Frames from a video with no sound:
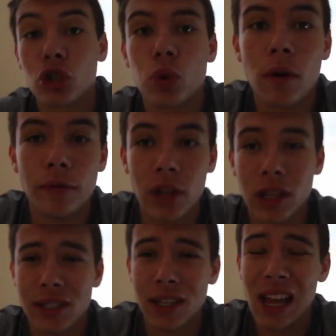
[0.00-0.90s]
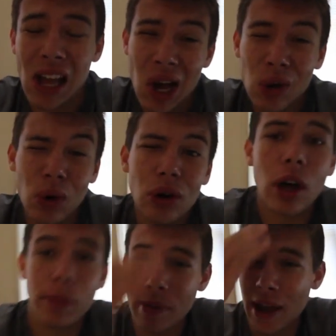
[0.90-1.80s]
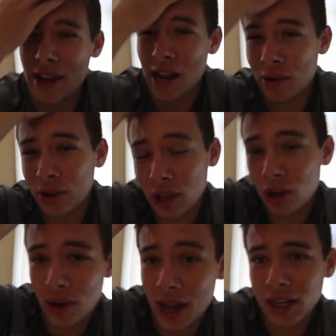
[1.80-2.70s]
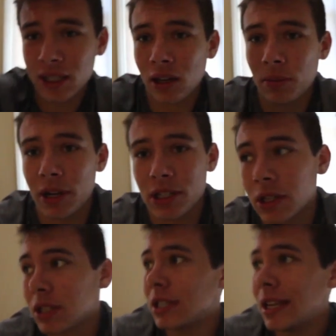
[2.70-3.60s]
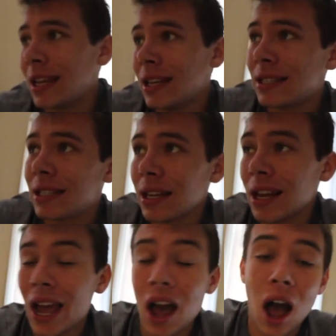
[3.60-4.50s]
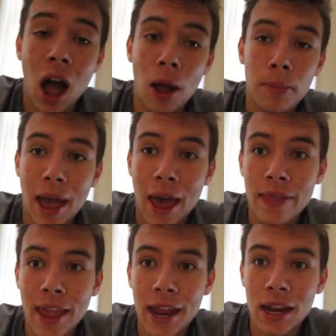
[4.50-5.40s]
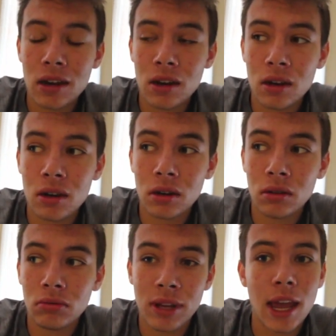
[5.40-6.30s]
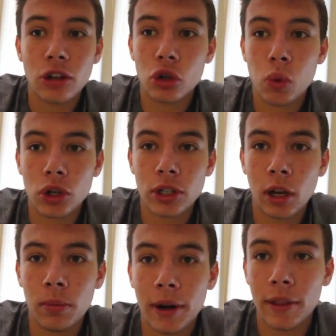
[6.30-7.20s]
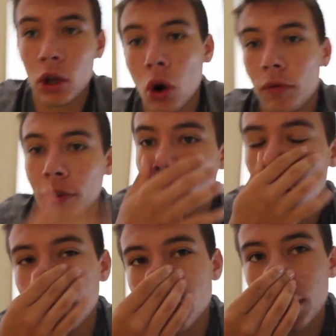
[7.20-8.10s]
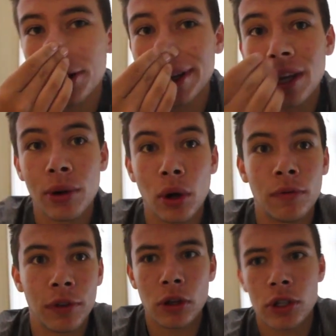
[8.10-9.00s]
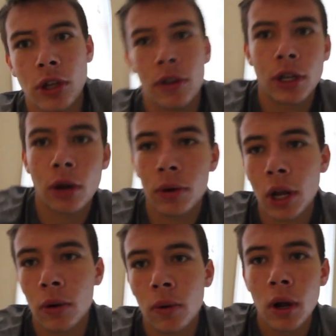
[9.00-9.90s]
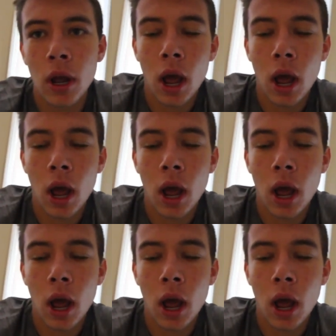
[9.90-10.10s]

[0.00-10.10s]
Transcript: It's twelve thirty. Woke up about an hour ago, had a little bit of something to eat, um, and then, yeah, just watched a little bit of the golf. The golf is currently going on, for those of you that don't know.